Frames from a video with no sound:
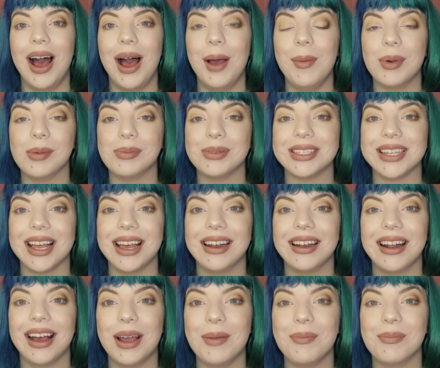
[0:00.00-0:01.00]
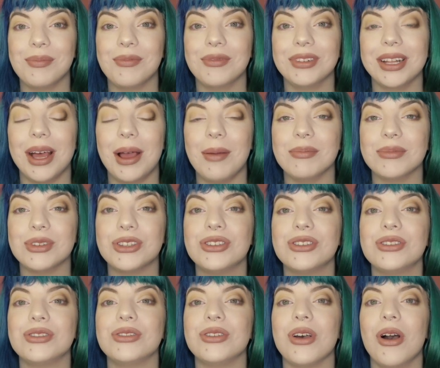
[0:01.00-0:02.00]
I'm upset. I'm, I'm
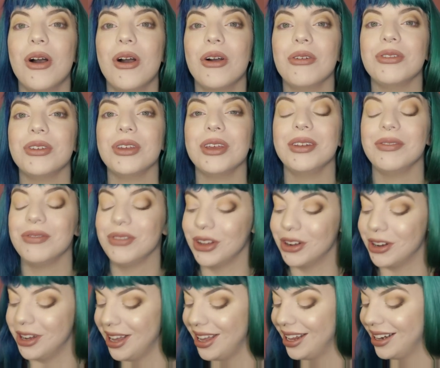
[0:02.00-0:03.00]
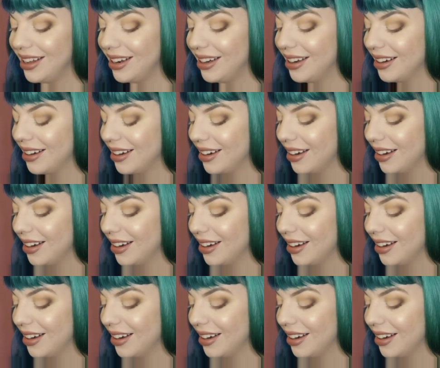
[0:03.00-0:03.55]
so infuriated.